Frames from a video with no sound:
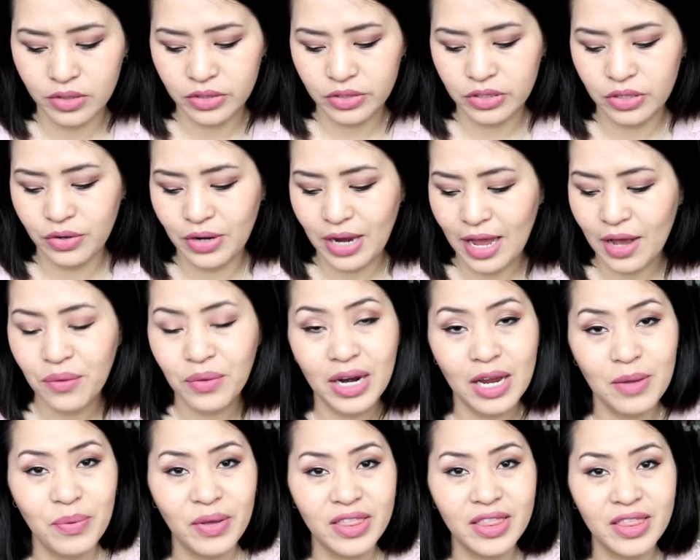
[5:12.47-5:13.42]
So now
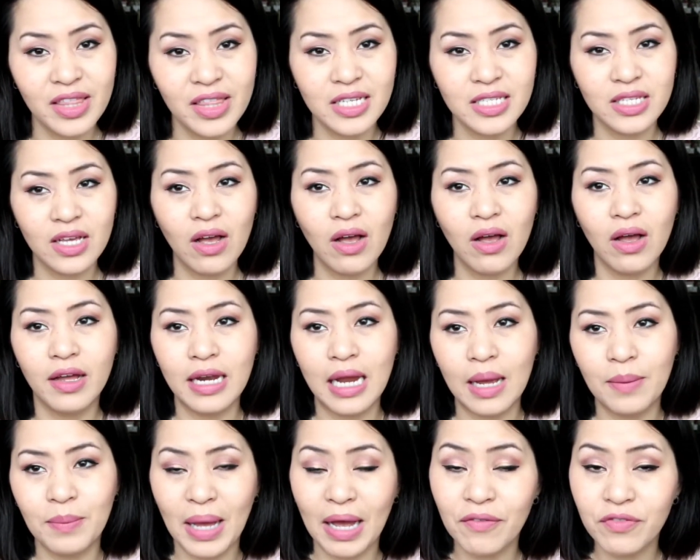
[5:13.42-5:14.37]
when I put this on,
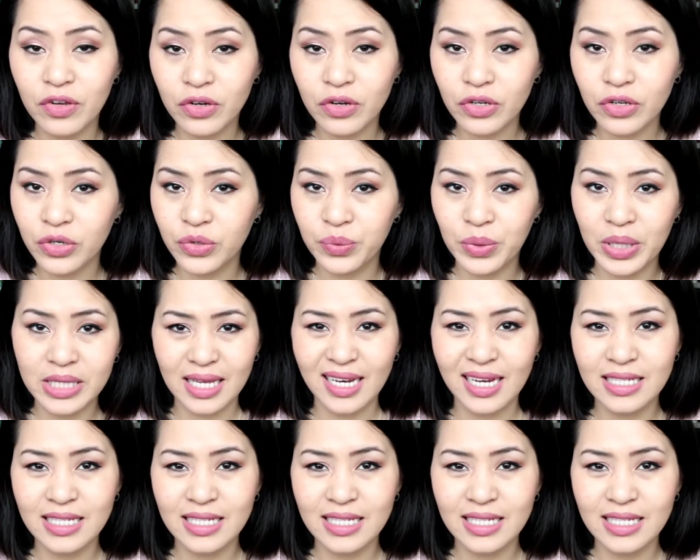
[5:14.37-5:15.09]
after 2 weeks,